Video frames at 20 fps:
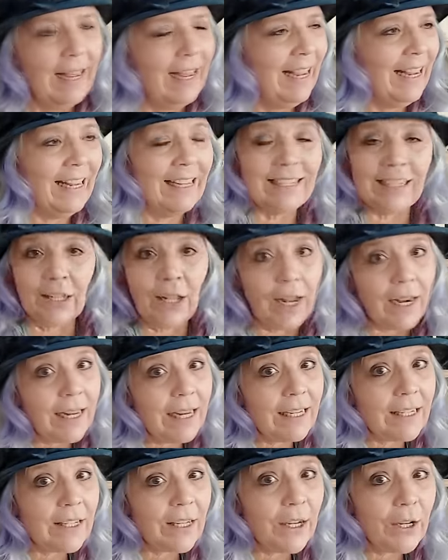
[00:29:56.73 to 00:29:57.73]
it's a lot
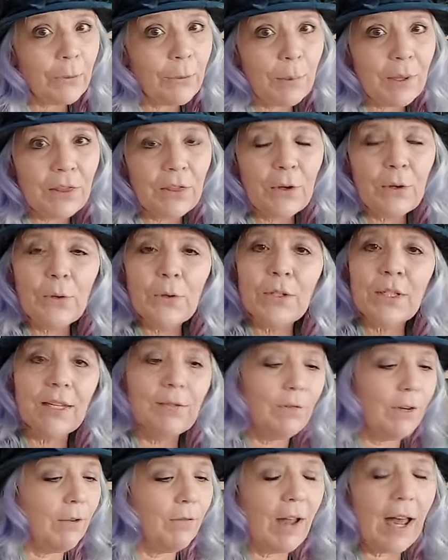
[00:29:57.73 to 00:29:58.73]
easier with those
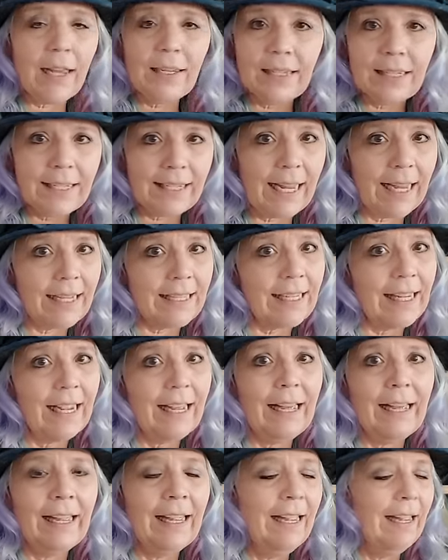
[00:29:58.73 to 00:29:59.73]
if you've got
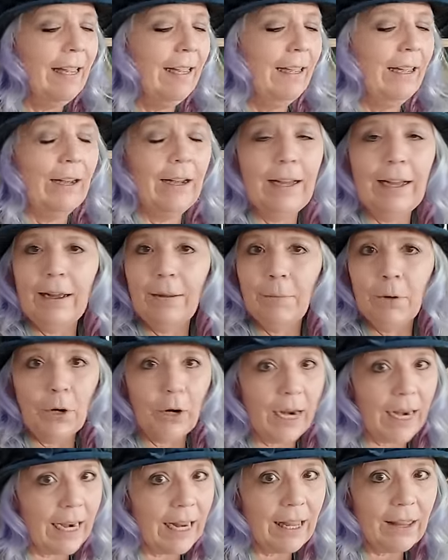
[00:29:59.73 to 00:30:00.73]
dyslexia um,
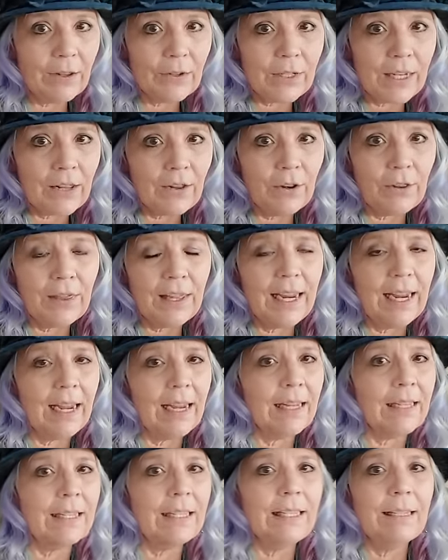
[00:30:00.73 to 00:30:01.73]
or any of those other
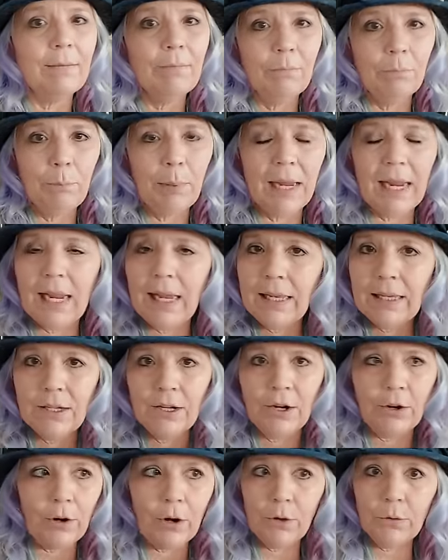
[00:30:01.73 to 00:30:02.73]
things, being your